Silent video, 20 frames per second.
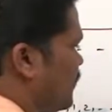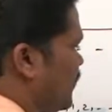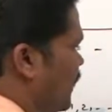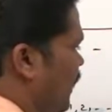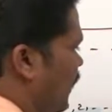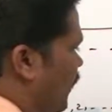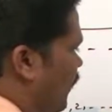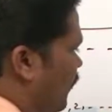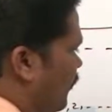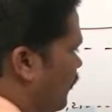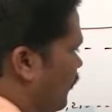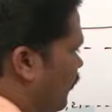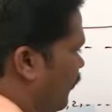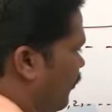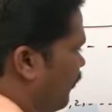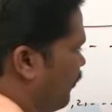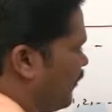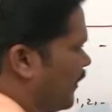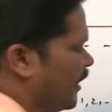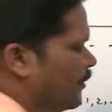the
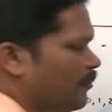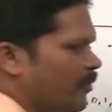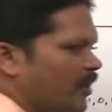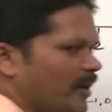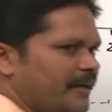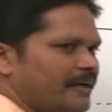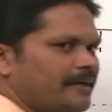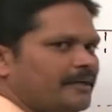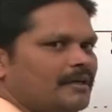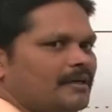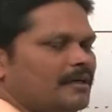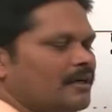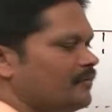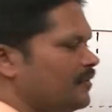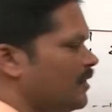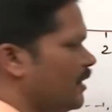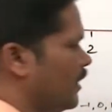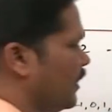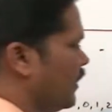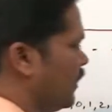midpoint of
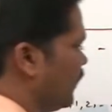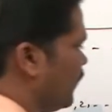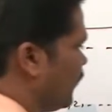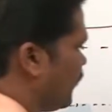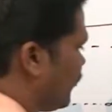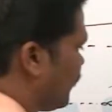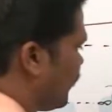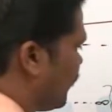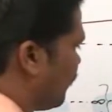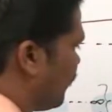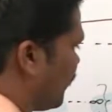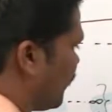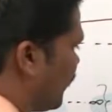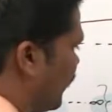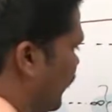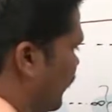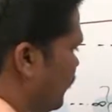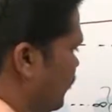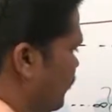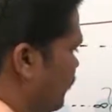the number
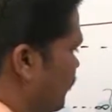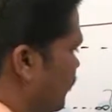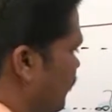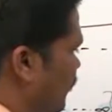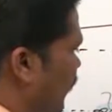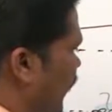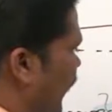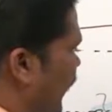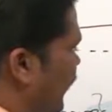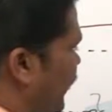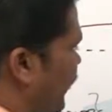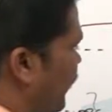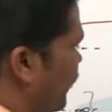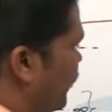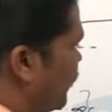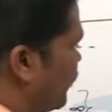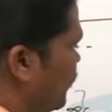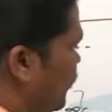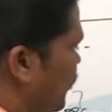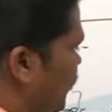line and